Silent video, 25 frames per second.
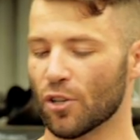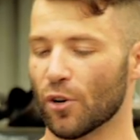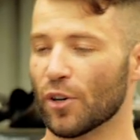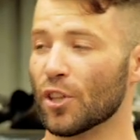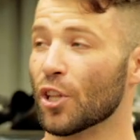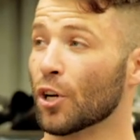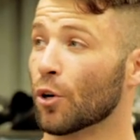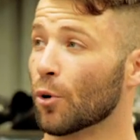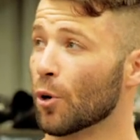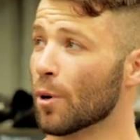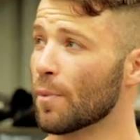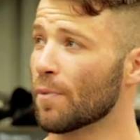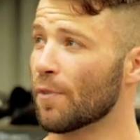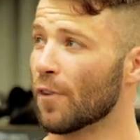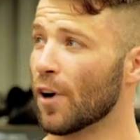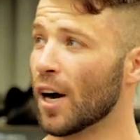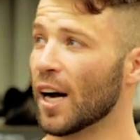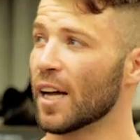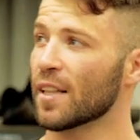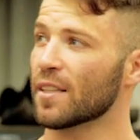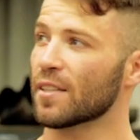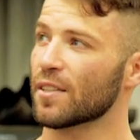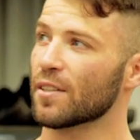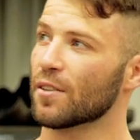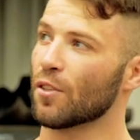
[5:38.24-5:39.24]
so in the group
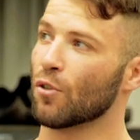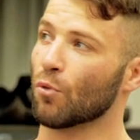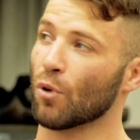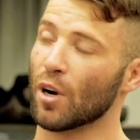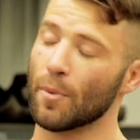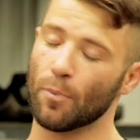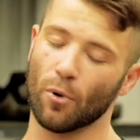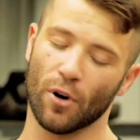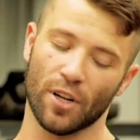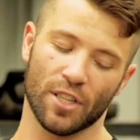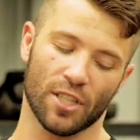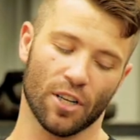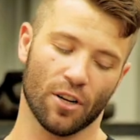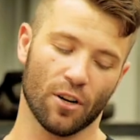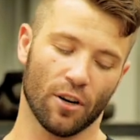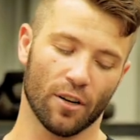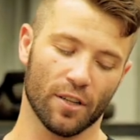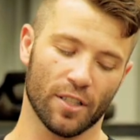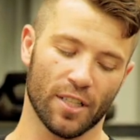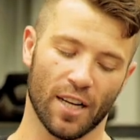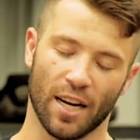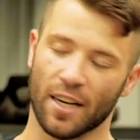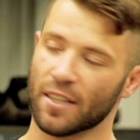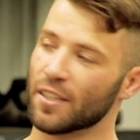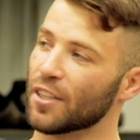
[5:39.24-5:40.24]
fights, 3 points of
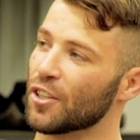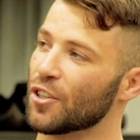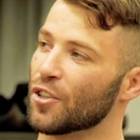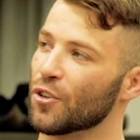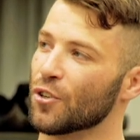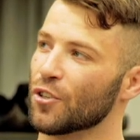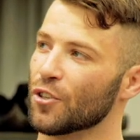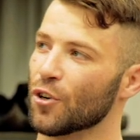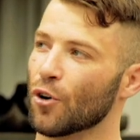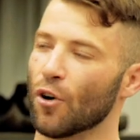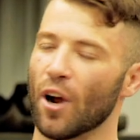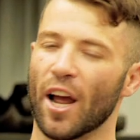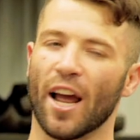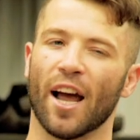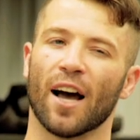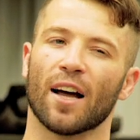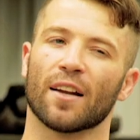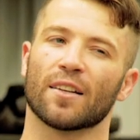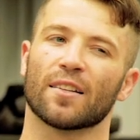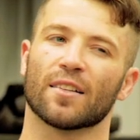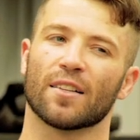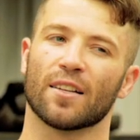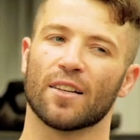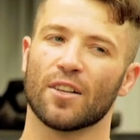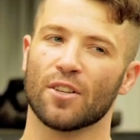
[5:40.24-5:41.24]
contact and you're
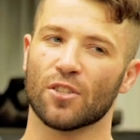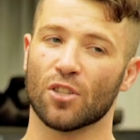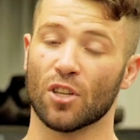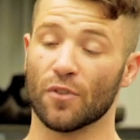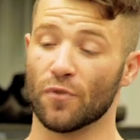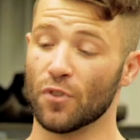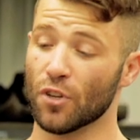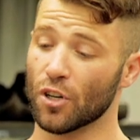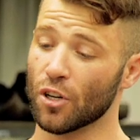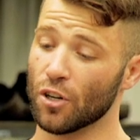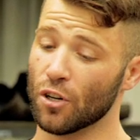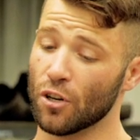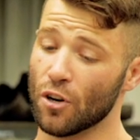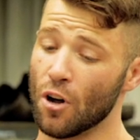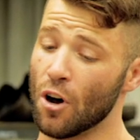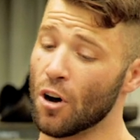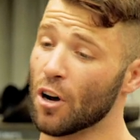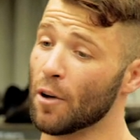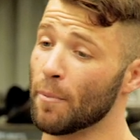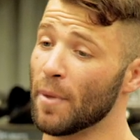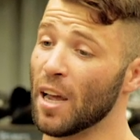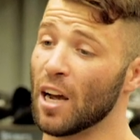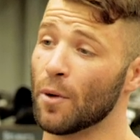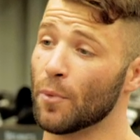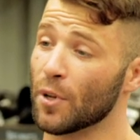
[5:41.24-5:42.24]
out. So if you can knock
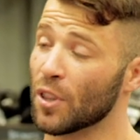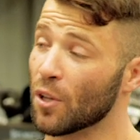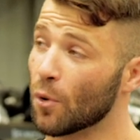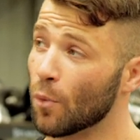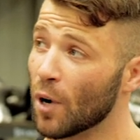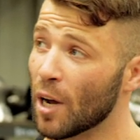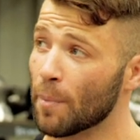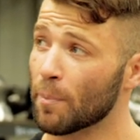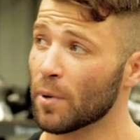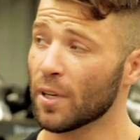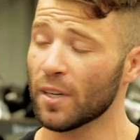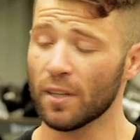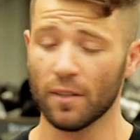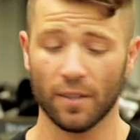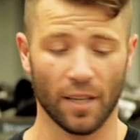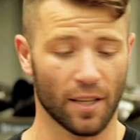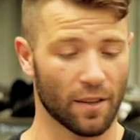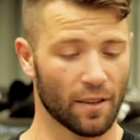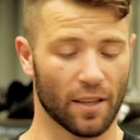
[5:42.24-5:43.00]
them out with your weapon,